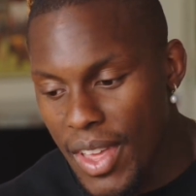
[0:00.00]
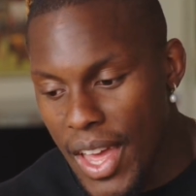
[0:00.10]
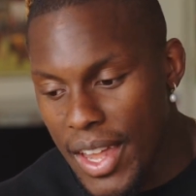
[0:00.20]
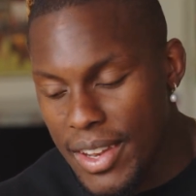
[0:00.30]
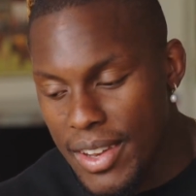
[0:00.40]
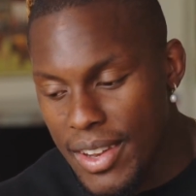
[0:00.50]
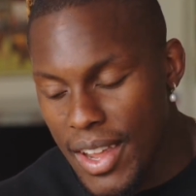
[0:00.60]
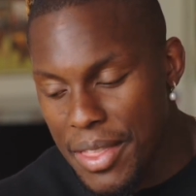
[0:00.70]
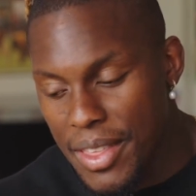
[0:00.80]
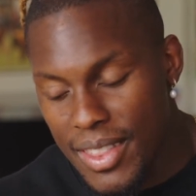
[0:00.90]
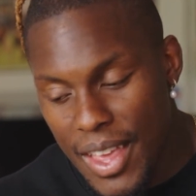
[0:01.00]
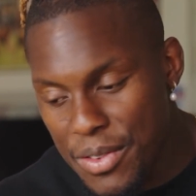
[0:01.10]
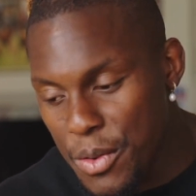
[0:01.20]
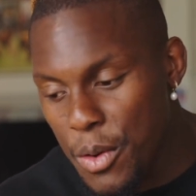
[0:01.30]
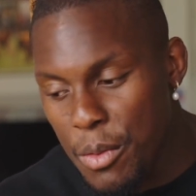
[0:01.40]
And I think
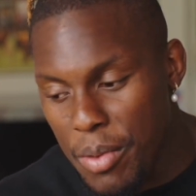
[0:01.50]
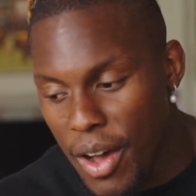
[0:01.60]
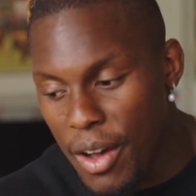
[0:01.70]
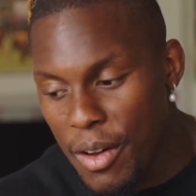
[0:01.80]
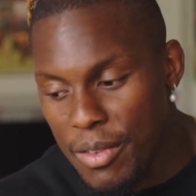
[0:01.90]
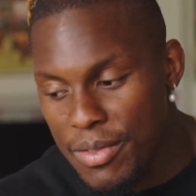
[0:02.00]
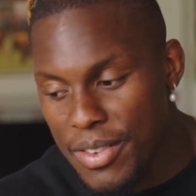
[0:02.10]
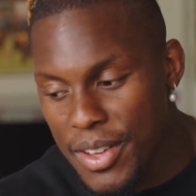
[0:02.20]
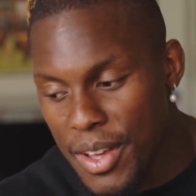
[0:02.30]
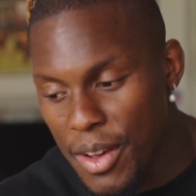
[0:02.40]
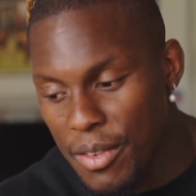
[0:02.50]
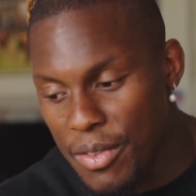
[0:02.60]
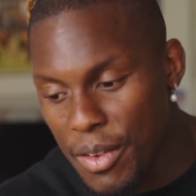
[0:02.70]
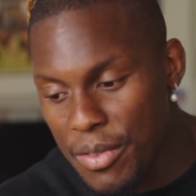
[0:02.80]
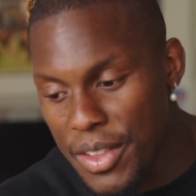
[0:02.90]
that's all part
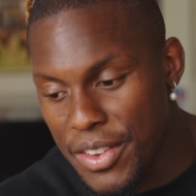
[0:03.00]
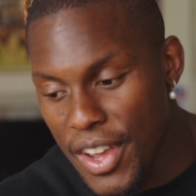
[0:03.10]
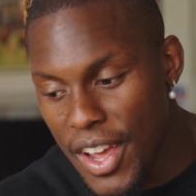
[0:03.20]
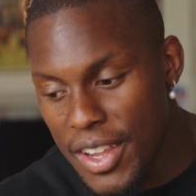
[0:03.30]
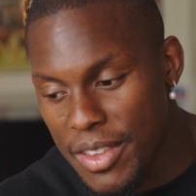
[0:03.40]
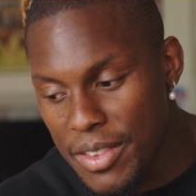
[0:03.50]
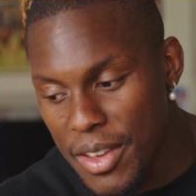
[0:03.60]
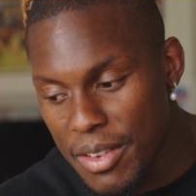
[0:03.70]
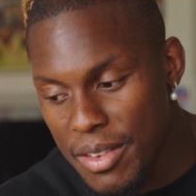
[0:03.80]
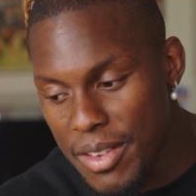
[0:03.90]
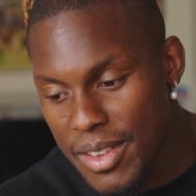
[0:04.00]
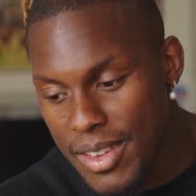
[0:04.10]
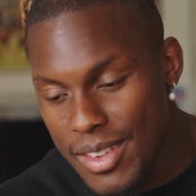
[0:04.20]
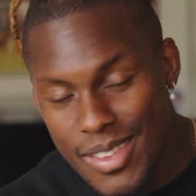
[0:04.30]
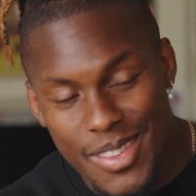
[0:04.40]
of the journey, so
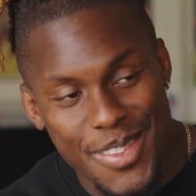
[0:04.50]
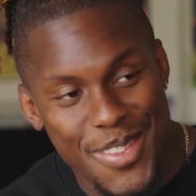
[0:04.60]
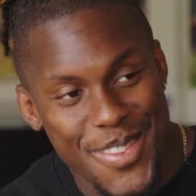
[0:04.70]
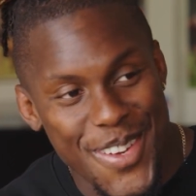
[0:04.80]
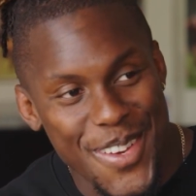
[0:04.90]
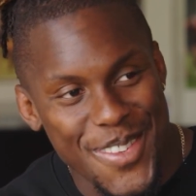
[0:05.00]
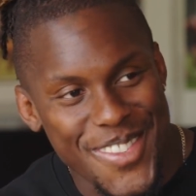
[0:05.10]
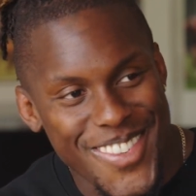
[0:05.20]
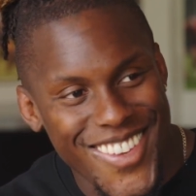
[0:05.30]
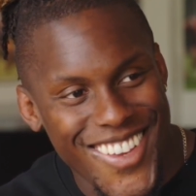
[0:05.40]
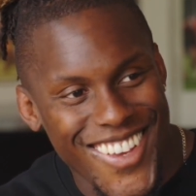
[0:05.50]
who knows.